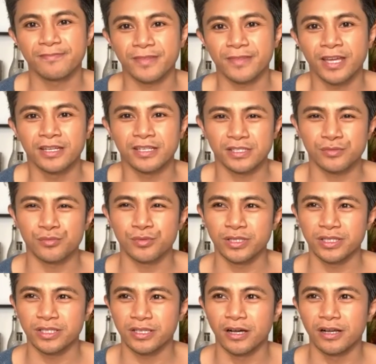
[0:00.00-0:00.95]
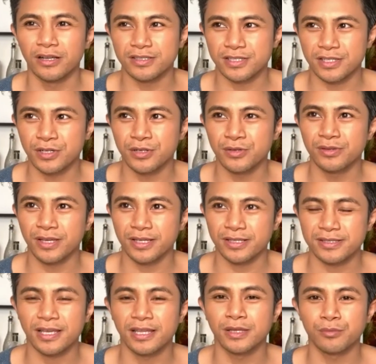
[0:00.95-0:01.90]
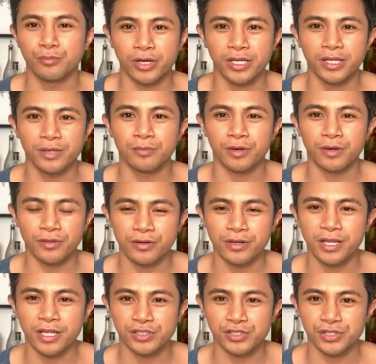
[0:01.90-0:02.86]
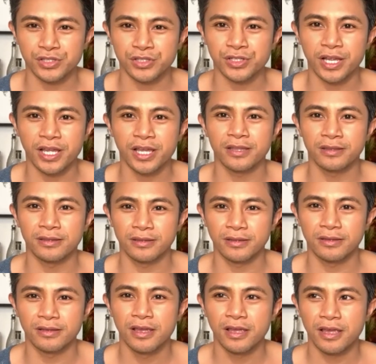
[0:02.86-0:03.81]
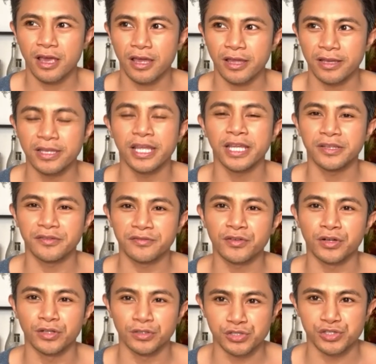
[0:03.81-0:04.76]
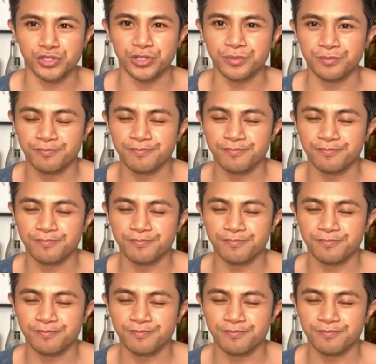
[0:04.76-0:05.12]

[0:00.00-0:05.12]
And it's really also like celebrating Mother Nature and native culture.